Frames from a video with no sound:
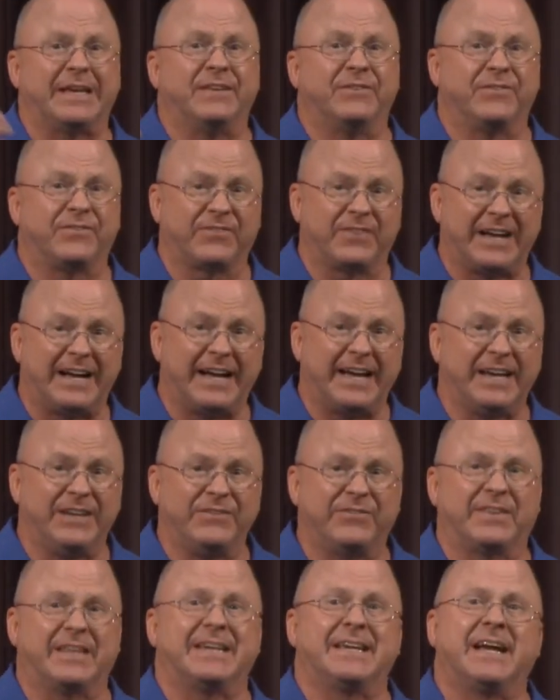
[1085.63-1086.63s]
and
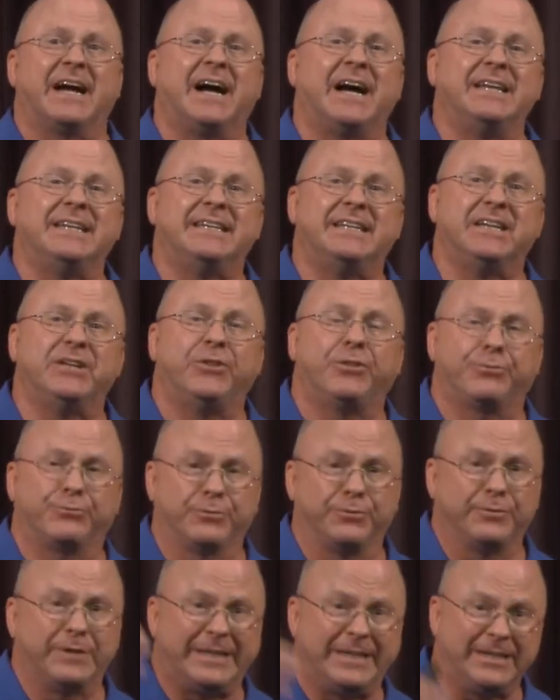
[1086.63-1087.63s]
signs that God did
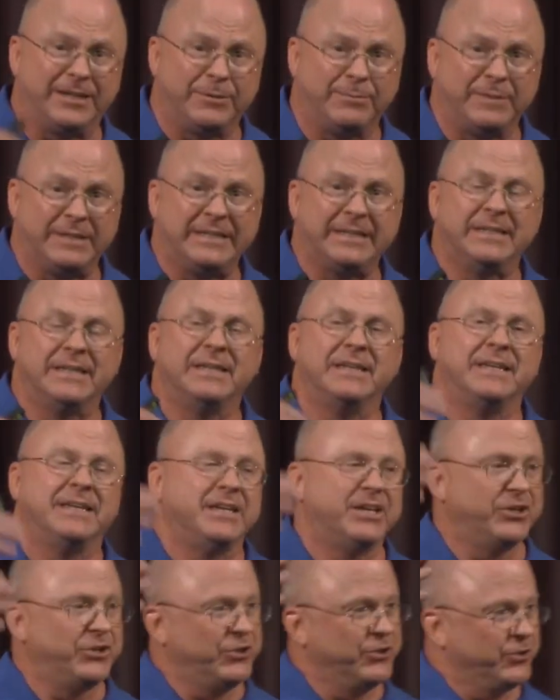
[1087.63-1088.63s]
through Him
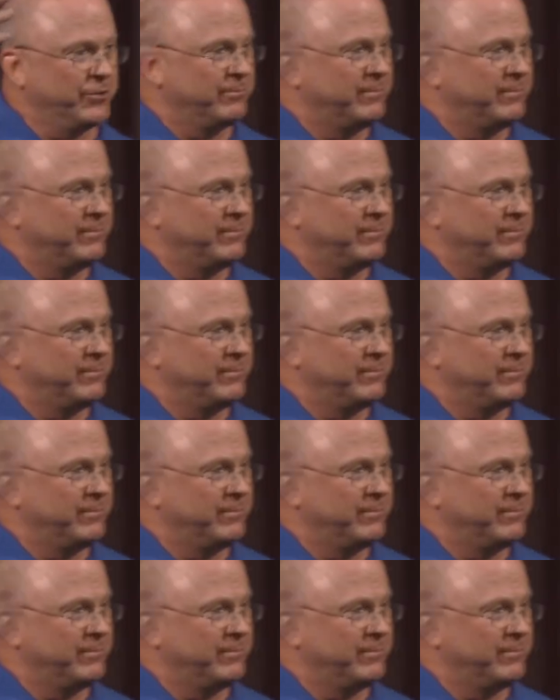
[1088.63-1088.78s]
in your